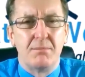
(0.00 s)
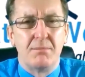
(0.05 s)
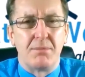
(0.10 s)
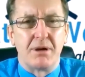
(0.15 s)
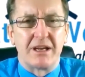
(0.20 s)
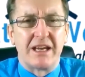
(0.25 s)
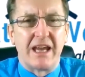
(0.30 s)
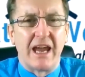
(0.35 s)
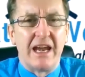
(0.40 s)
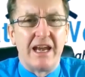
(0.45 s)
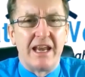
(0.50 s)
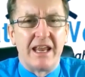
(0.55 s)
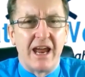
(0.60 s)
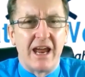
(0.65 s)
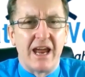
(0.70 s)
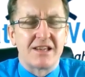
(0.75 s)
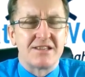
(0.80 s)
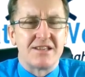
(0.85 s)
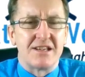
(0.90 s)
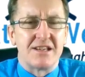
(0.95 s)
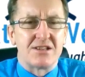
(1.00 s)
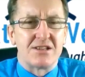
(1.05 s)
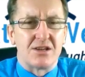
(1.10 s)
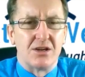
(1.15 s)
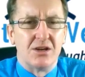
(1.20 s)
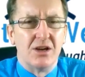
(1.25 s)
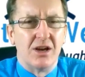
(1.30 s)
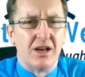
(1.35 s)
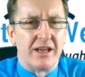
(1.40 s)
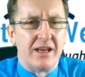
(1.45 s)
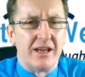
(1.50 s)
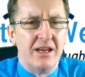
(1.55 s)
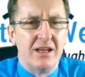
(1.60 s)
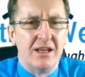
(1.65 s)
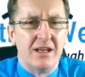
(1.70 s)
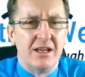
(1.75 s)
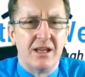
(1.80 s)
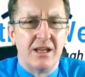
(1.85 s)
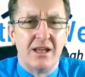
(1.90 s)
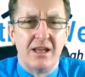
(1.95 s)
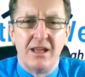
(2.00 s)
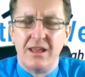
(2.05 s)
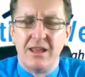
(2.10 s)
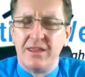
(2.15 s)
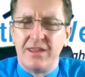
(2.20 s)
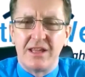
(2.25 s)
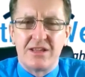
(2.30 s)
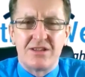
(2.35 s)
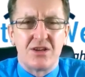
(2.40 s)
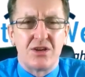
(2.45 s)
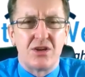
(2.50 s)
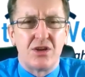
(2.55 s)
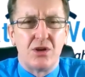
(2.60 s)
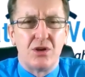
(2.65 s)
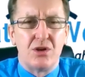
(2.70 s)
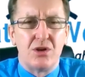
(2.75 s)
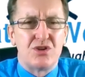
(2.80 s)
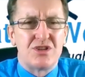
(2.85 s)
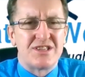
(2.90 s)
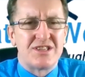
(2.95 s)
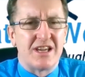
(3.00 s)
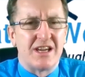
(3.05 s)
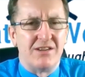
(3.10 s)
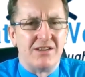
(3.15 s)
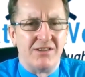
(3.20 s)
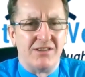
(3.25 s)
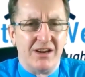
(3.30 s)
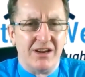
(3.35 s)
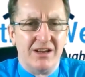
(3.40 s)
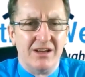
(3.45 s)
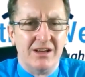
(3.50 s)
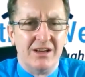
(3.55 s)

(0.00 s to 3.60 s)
by gaining access early, that's a huge saving.